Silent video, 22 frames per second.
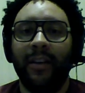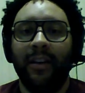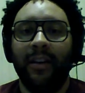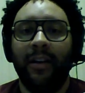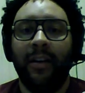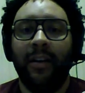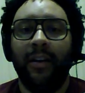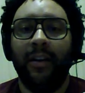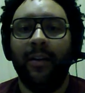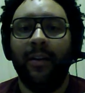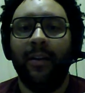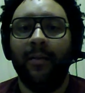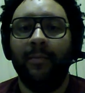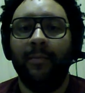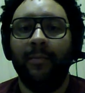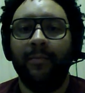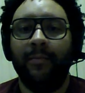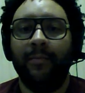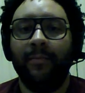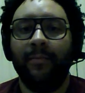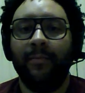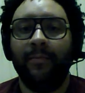um,
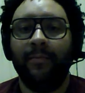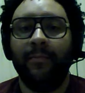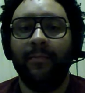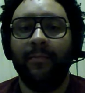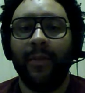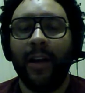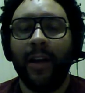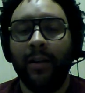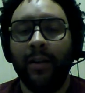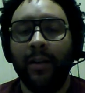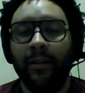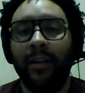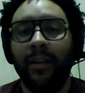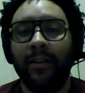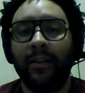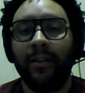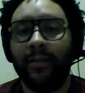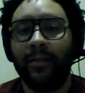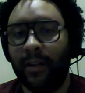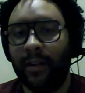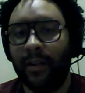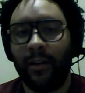our
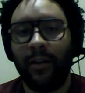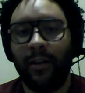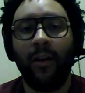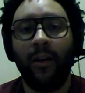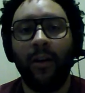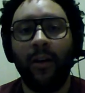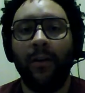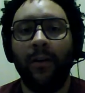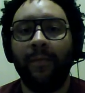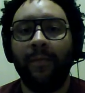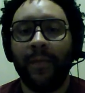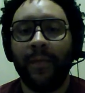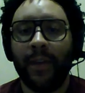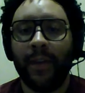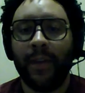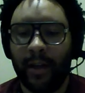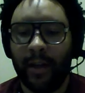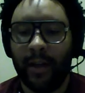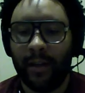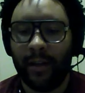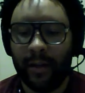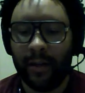next call,
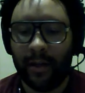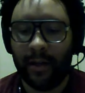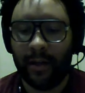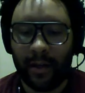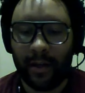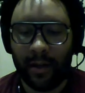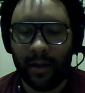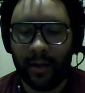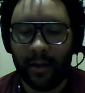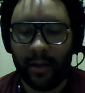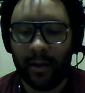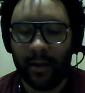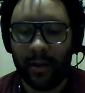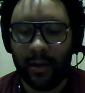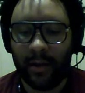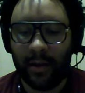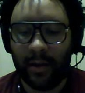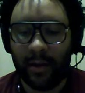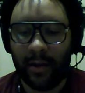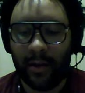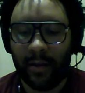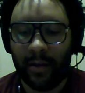and
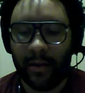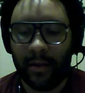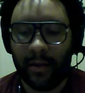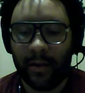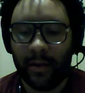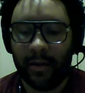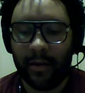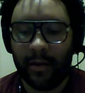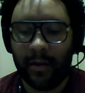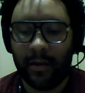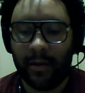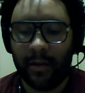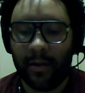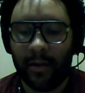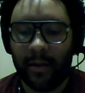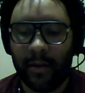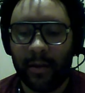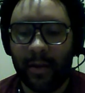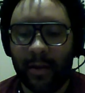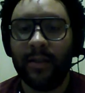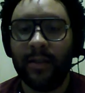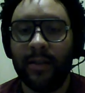
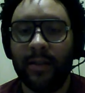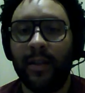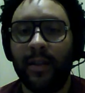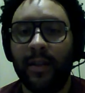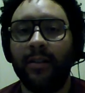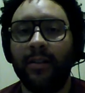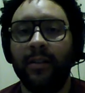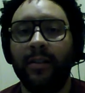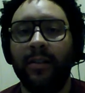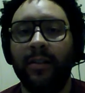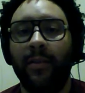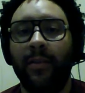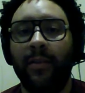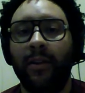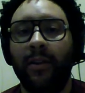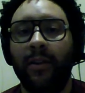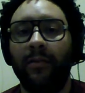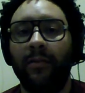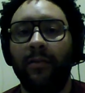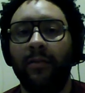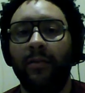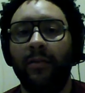this is not just
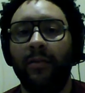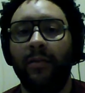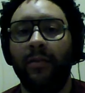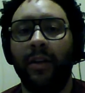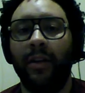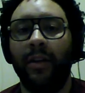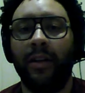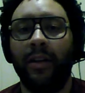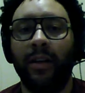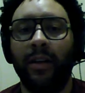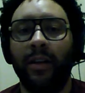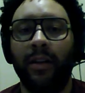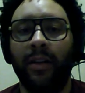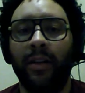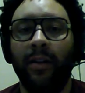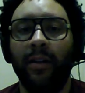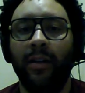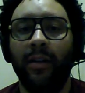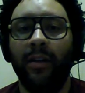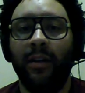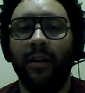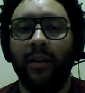about, again,
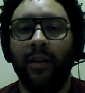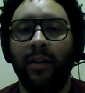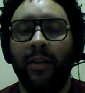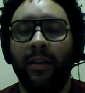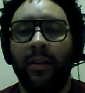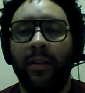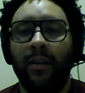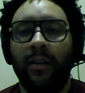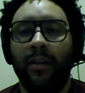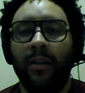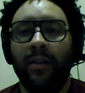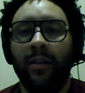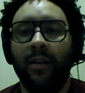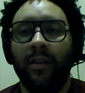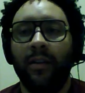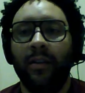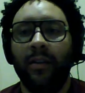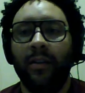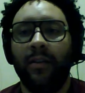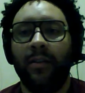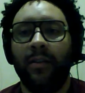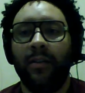
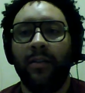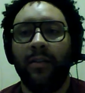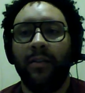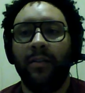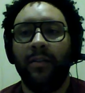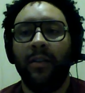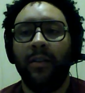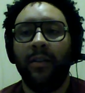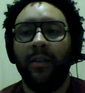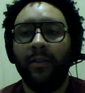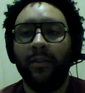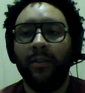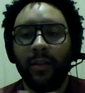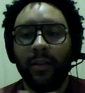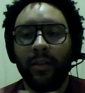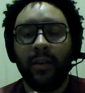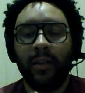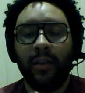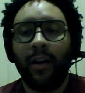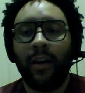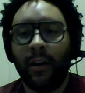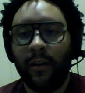knowing the
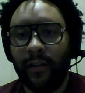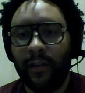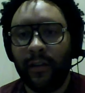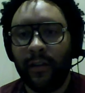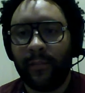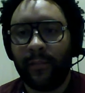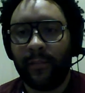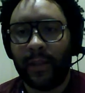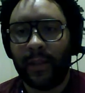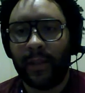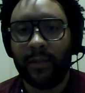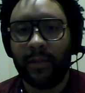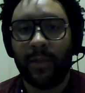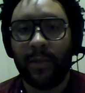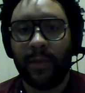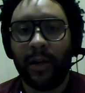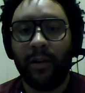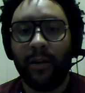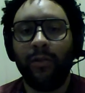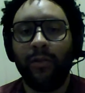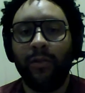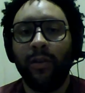coffee. It's
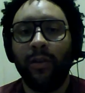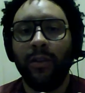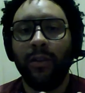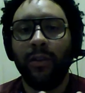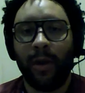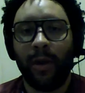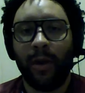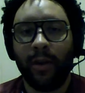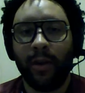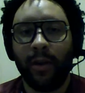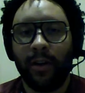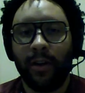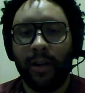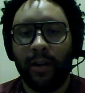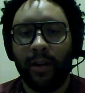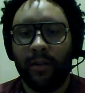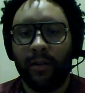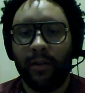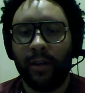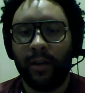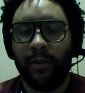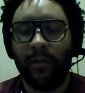about knowing the market,
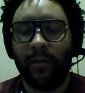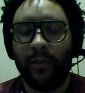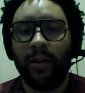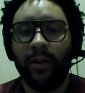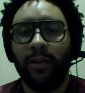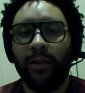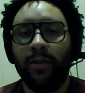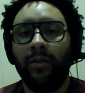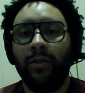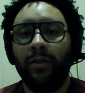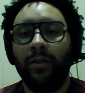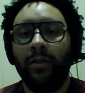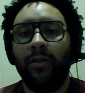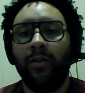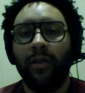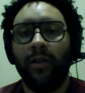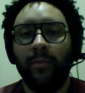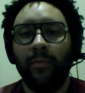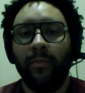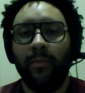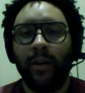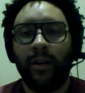and once you know
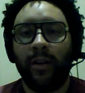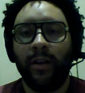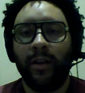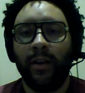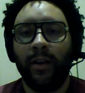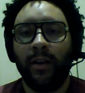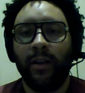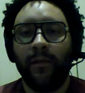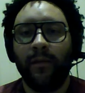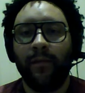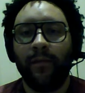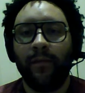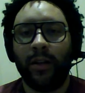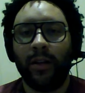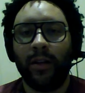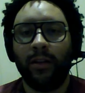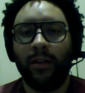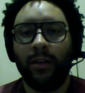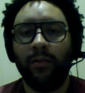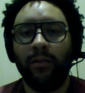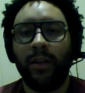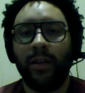your market,
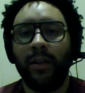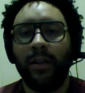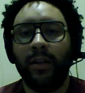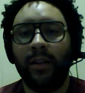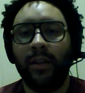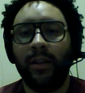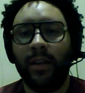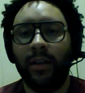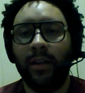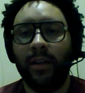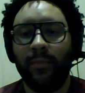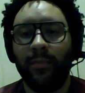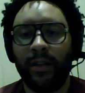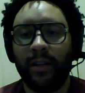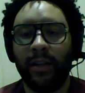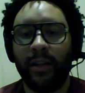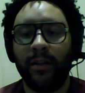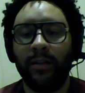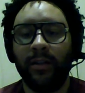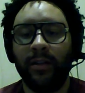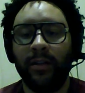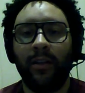you can then
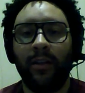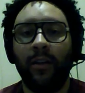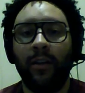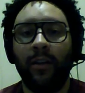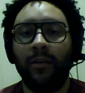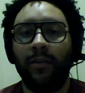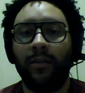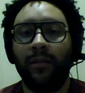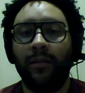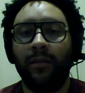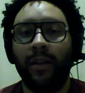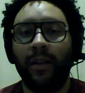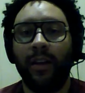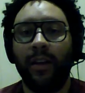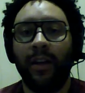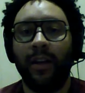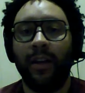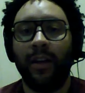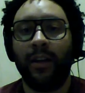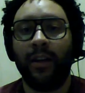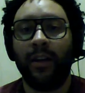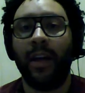begin to cultivate
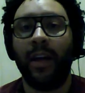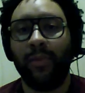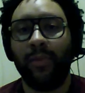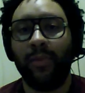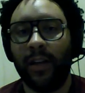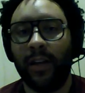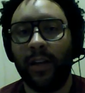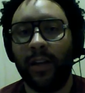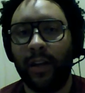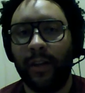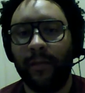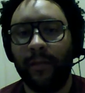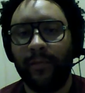a game plan.